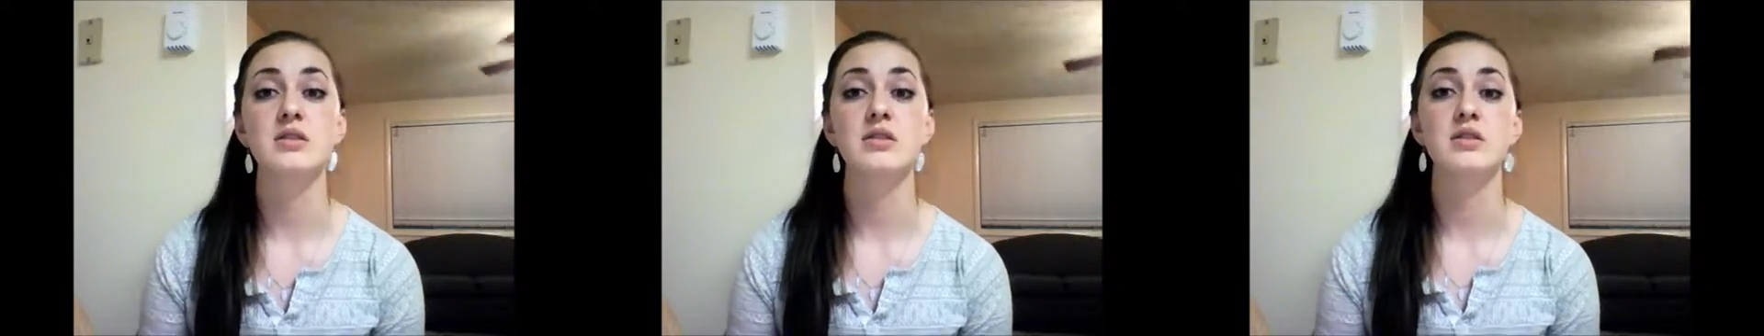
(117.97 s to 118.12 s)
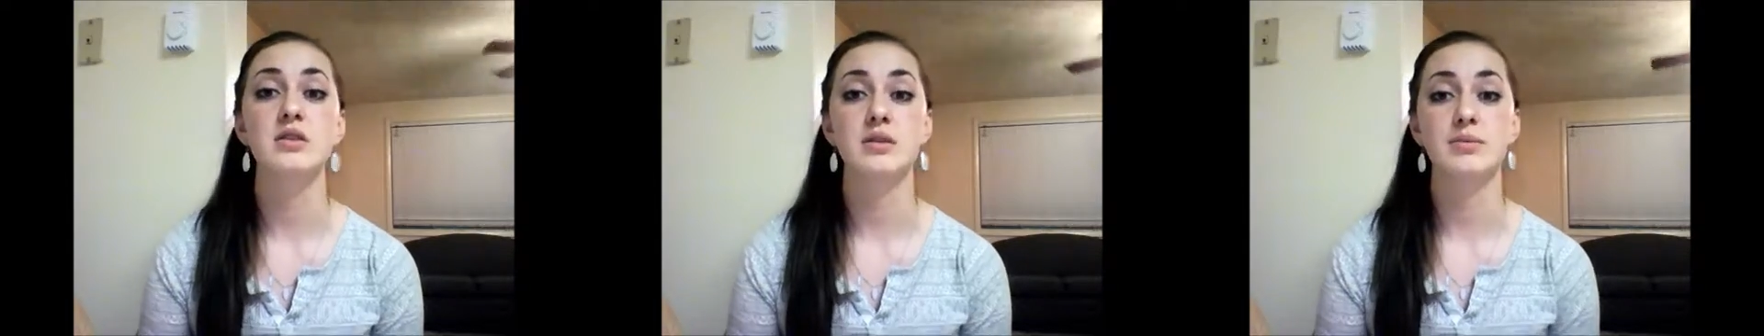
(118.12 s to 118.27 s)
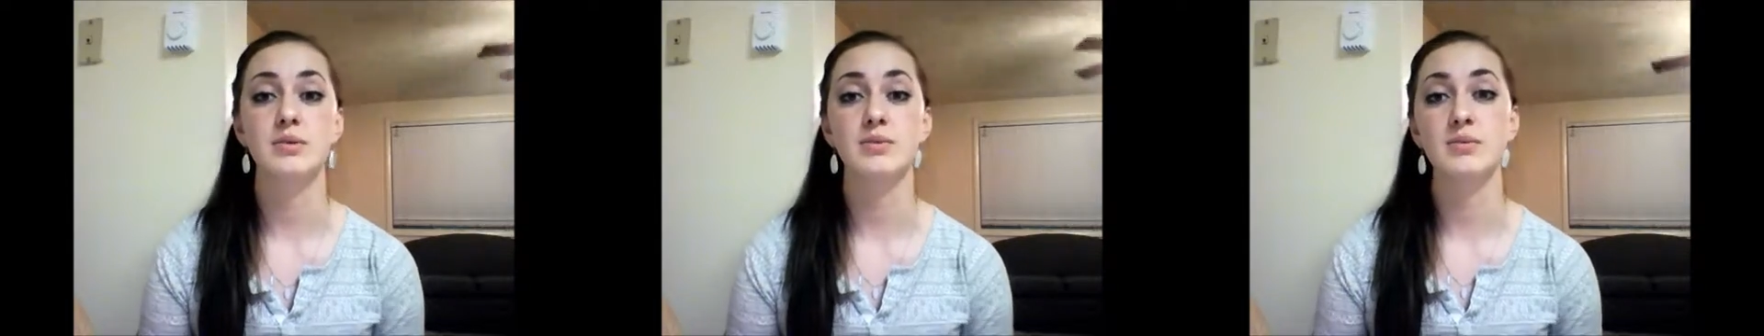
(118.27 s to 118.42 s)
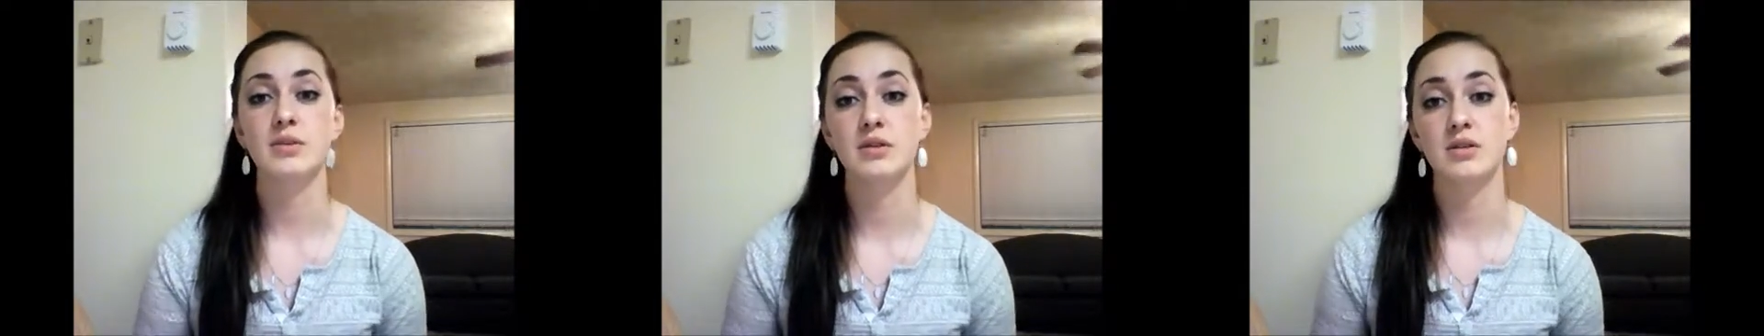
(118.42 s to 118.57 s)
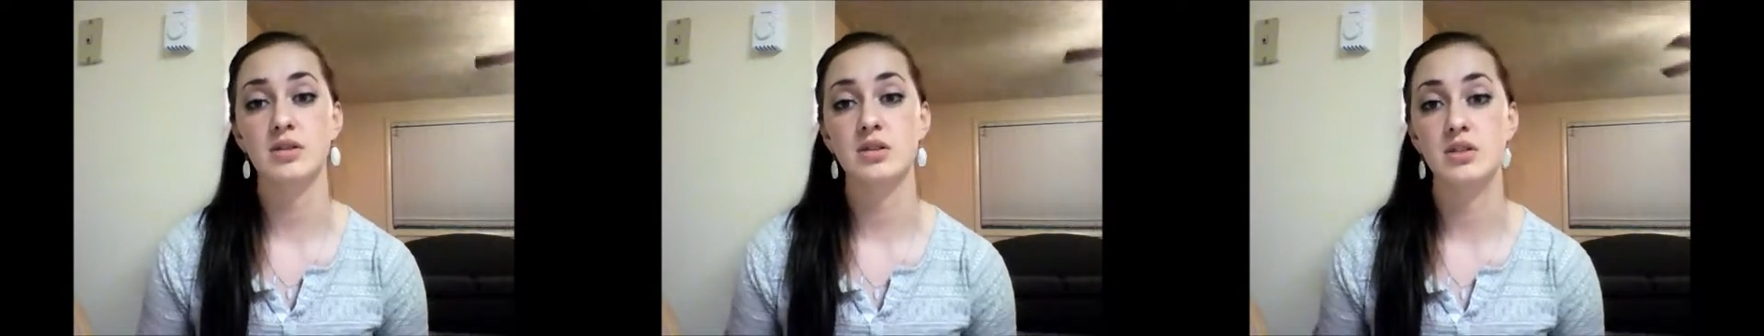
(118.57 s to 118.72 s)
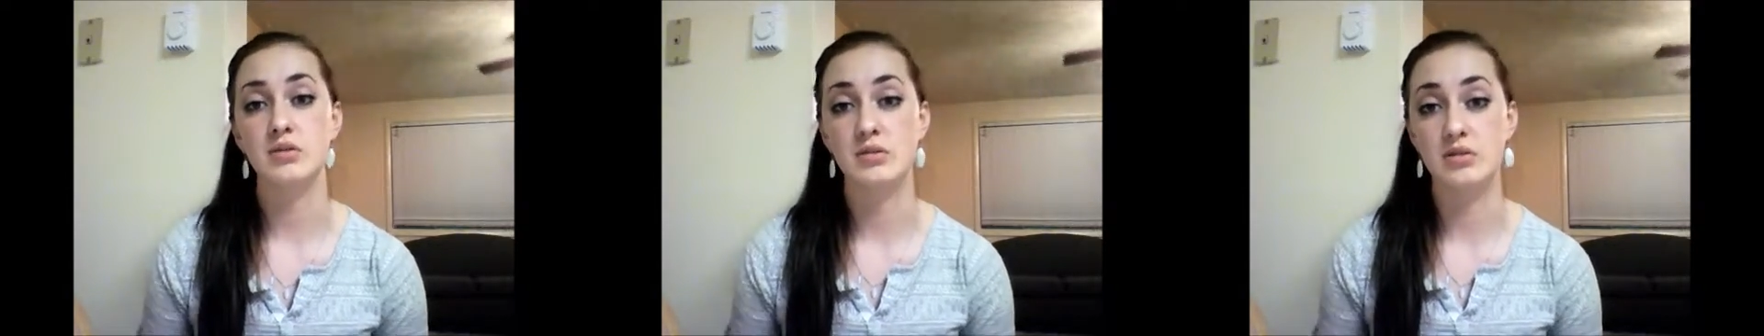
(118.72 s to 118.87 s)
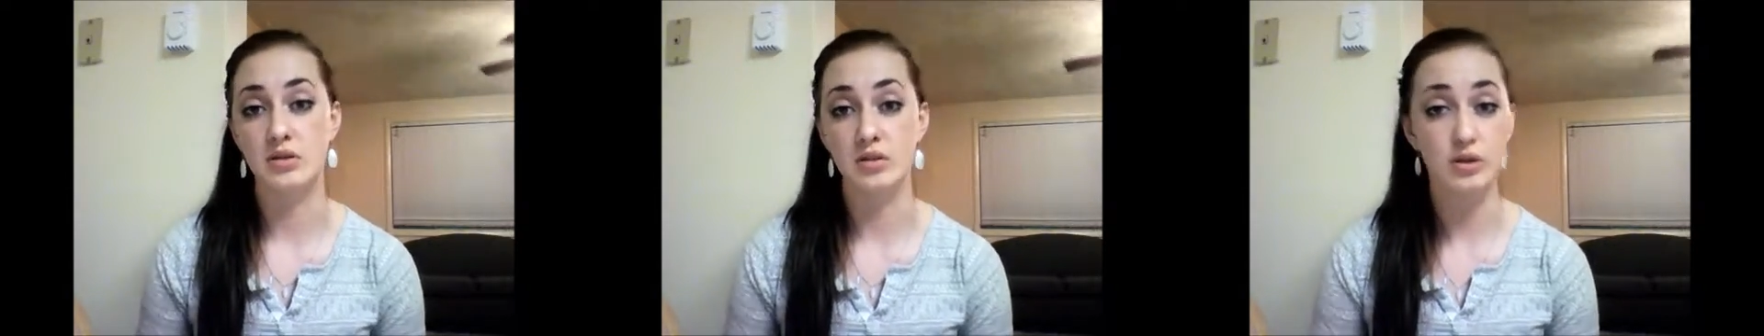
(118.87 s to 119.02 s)
determine whether
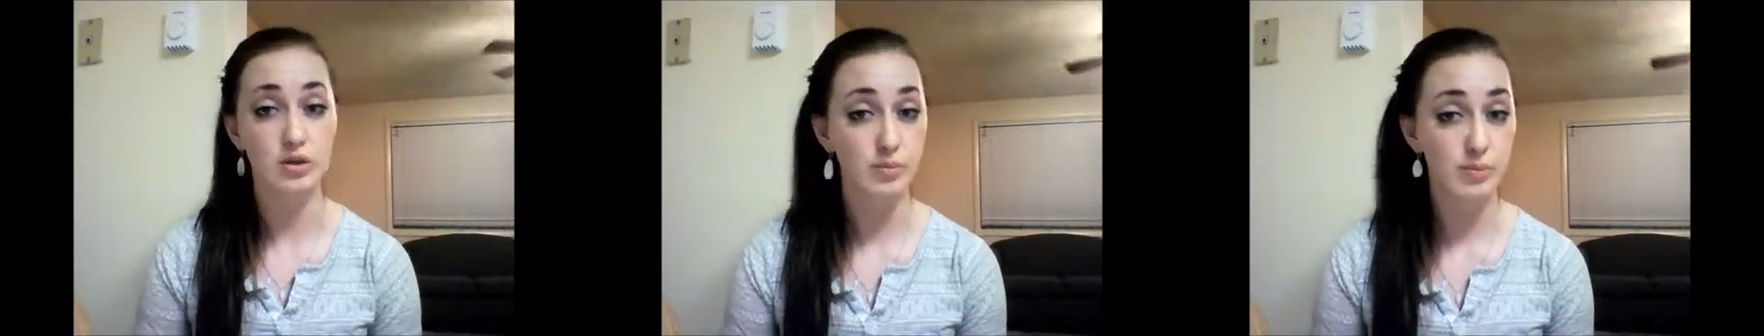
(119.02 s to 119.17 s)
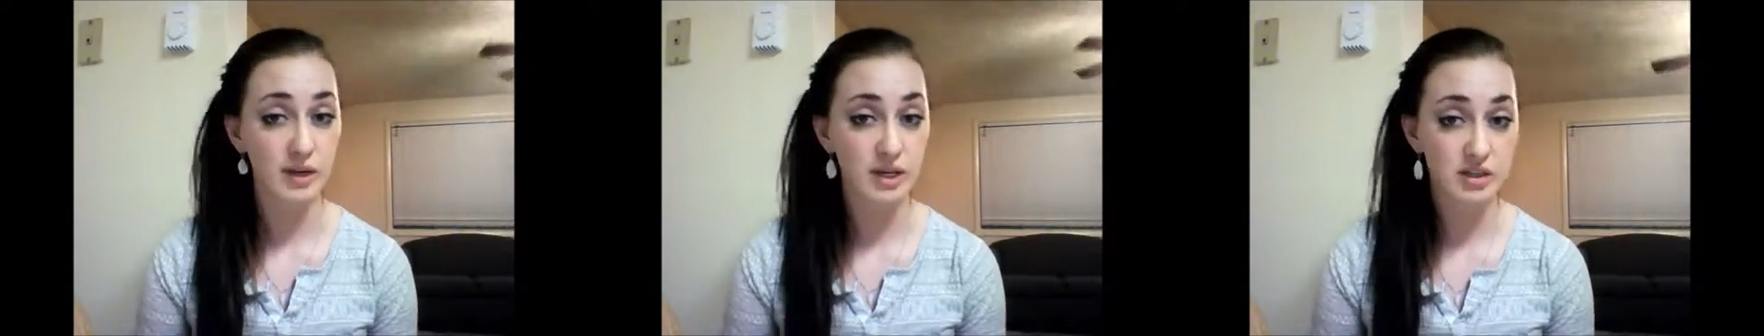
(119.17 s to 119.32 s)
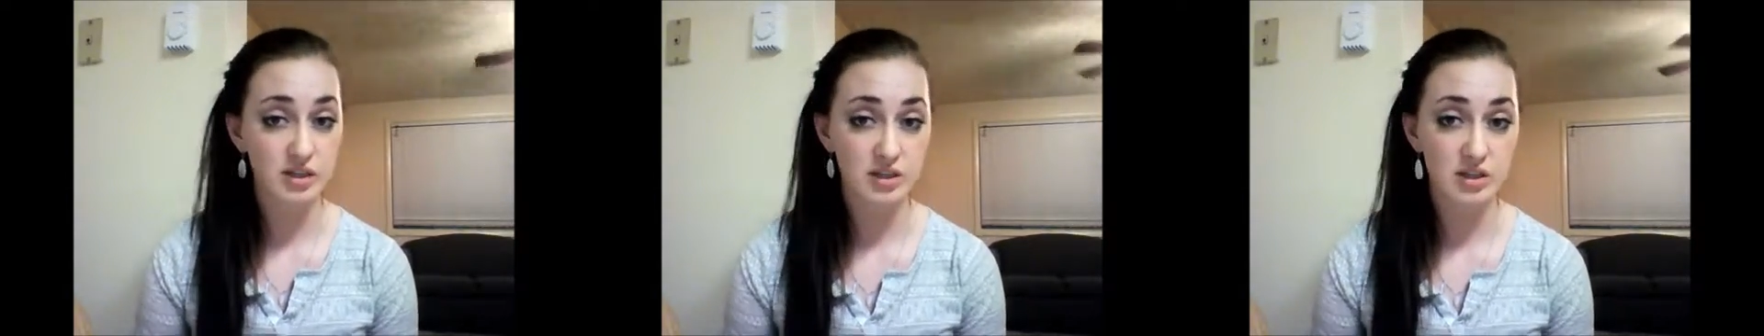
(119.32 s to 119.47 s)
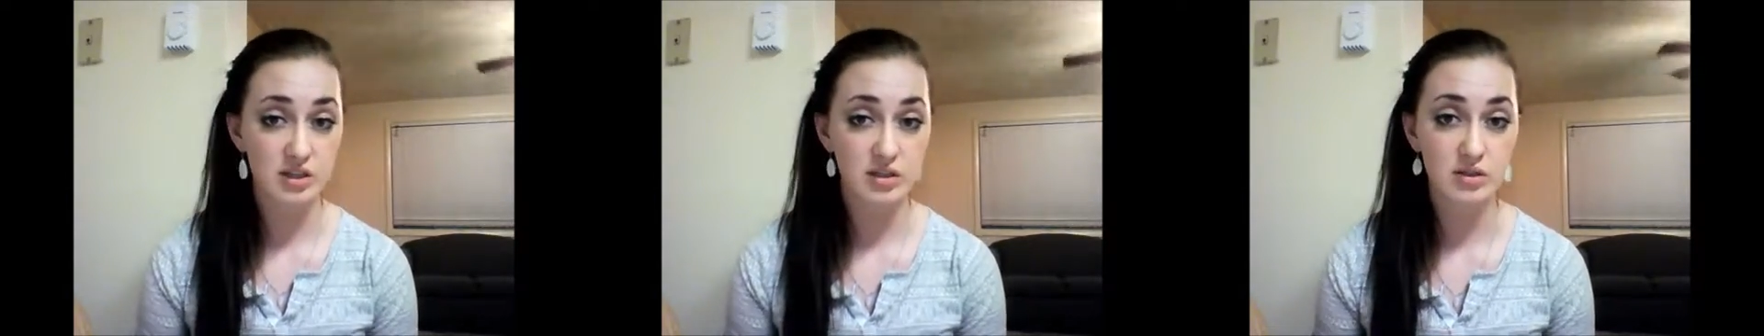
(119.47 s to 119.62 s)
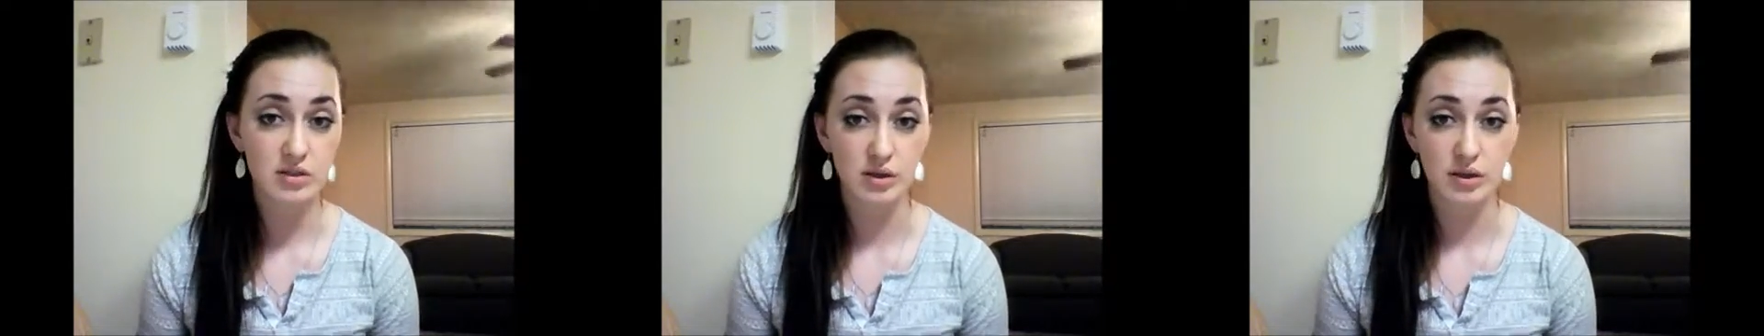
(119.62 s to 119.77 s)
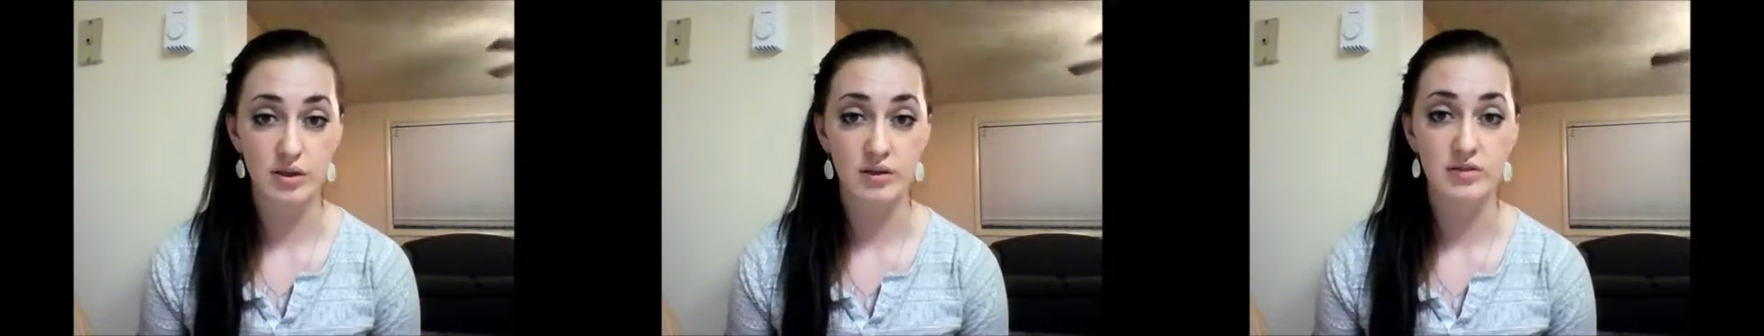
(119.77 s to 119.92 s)
she was a new patient or